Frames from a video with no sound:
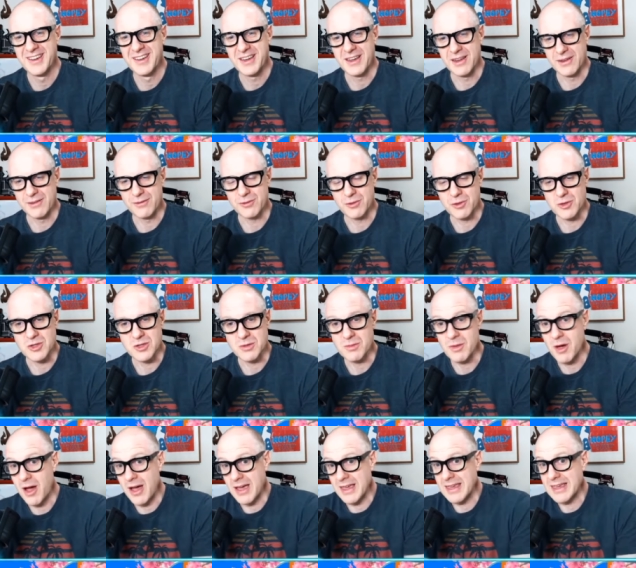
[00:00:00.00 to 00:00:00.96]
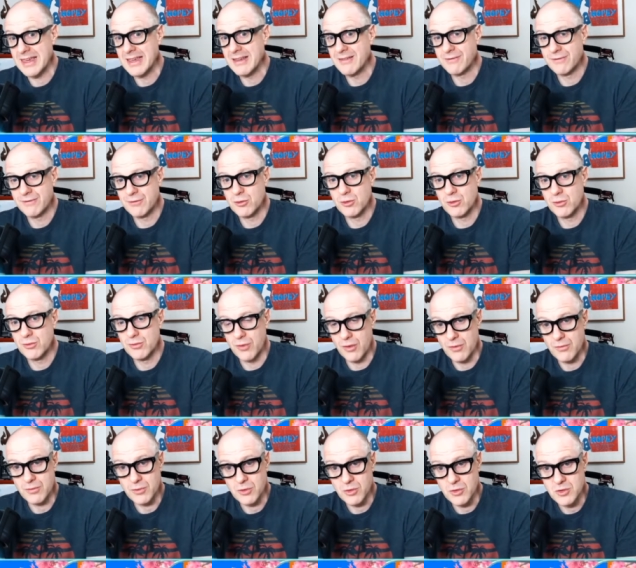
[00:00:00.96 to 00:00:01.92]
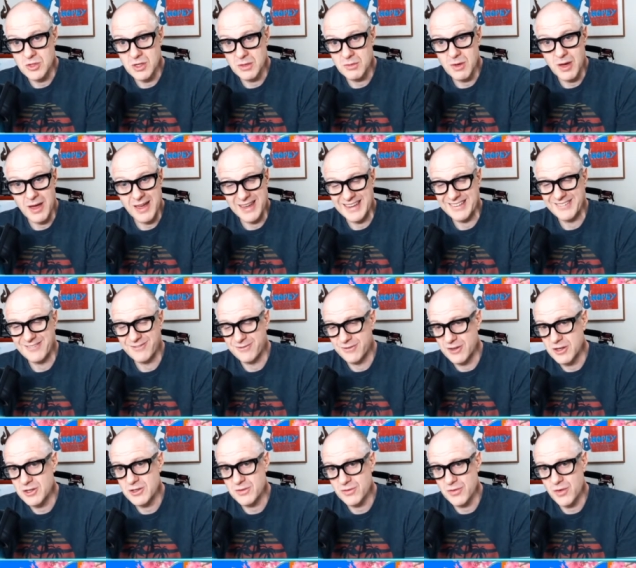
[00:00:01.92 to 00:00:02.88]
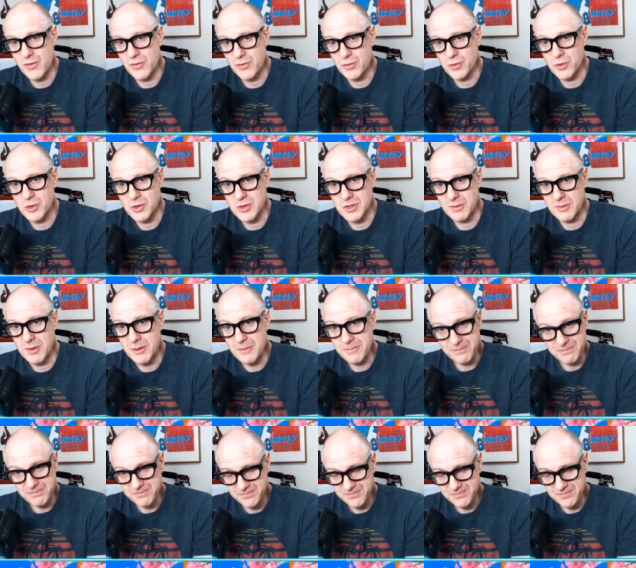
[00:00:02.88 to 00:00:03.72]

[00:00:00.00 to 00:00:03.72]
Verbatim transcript: in Fukushima, I eat food from Fukushima, I eat fish from Fukushima.